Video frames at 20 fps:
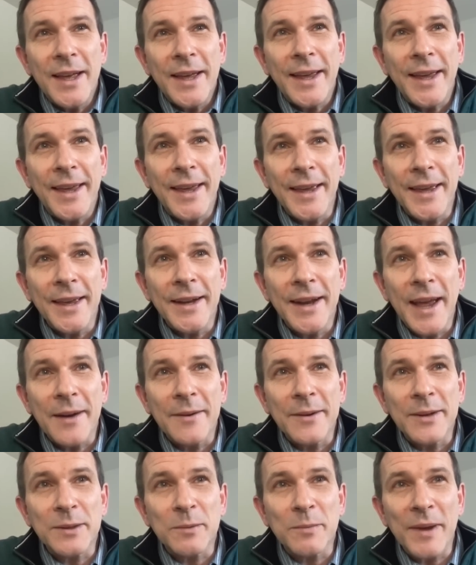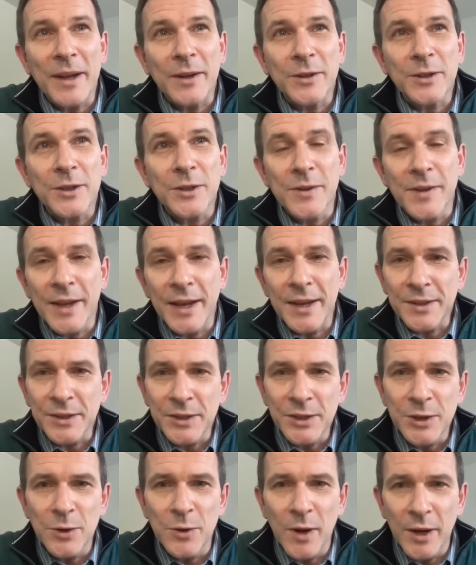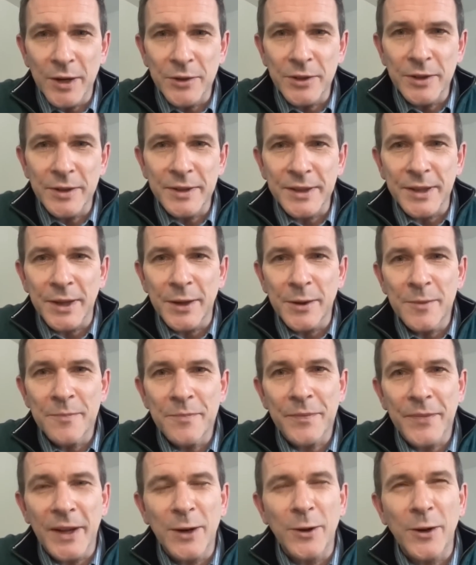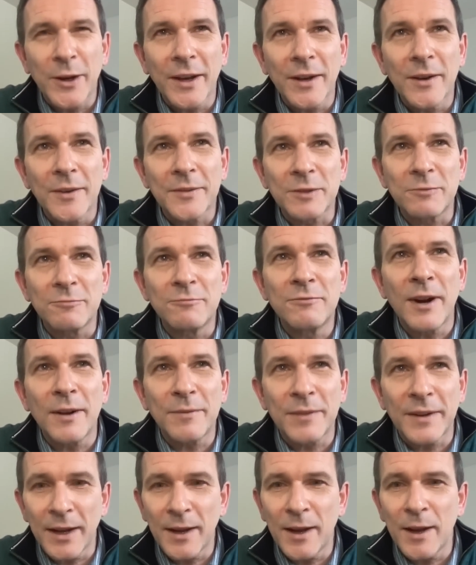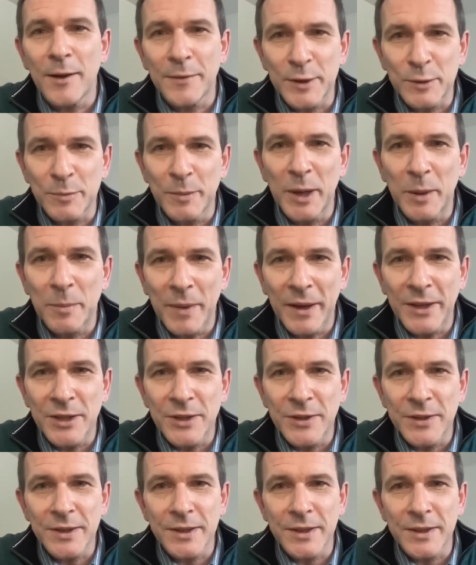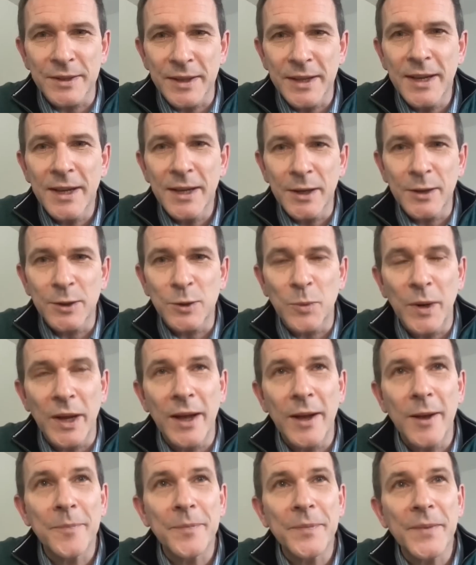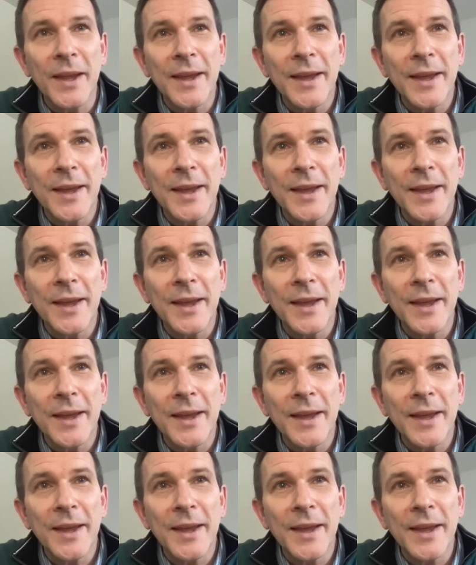here now is about 2,200. So they're looking after roughly half as many patients as we are.